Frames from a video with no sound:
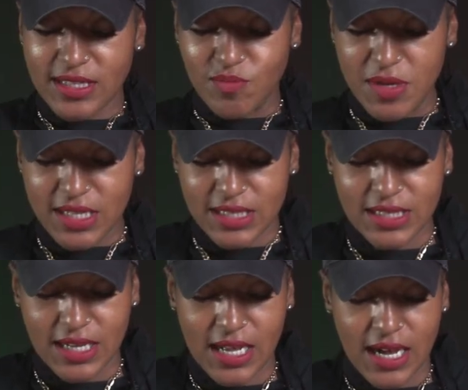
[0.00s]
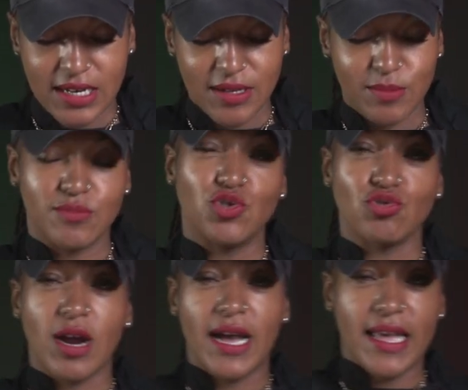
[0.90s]
these beans to kind of
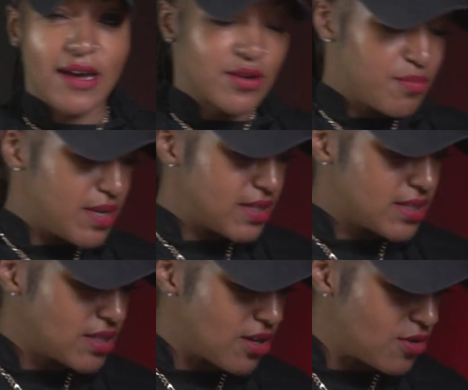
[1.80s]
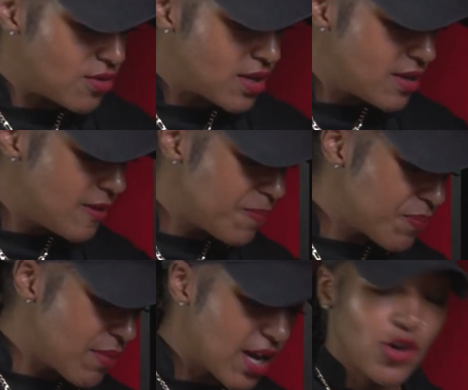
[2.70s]
dry out a bit. So
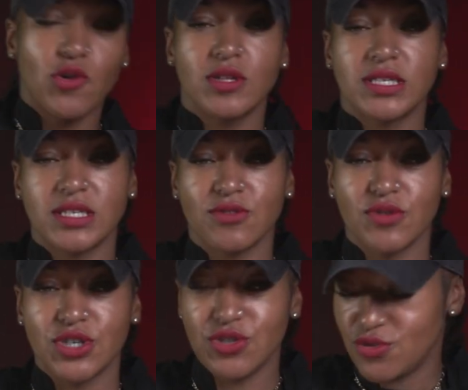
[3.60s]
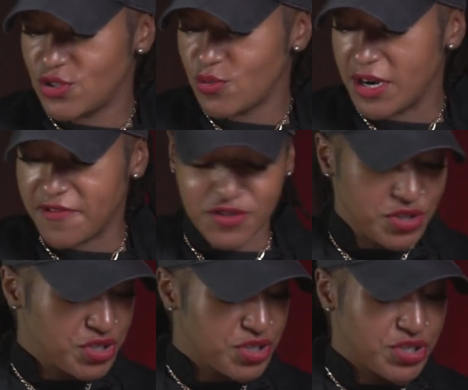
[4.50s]
my goal is to reduce whatever
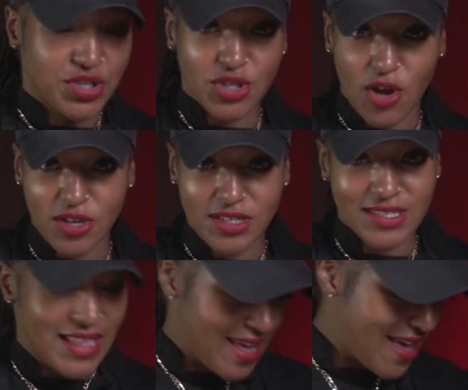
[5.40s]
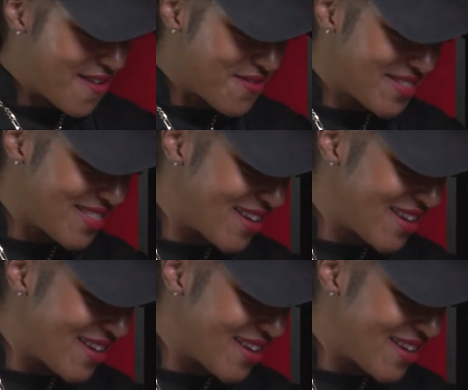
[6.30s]
sauce they have in